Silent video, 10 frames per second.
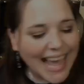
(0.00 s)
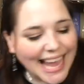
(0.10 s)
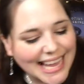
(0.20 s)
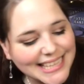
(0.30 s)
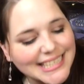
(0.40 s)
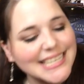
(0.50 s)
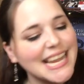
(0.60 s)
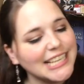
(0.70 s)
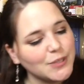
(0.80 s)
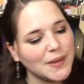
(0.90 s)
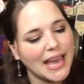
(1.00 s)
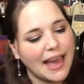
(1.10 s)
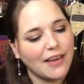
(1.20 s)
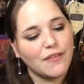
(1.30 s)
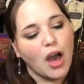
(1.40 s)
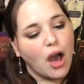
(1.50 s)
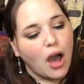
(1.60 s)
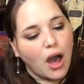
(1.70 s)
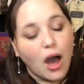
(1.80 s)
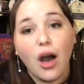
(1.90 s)
And next we have,
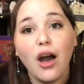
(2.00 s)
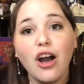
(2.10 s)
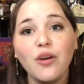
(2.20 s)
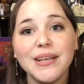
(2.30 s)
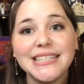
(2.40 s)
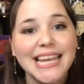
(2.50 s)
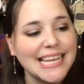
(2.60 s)
oh, it's a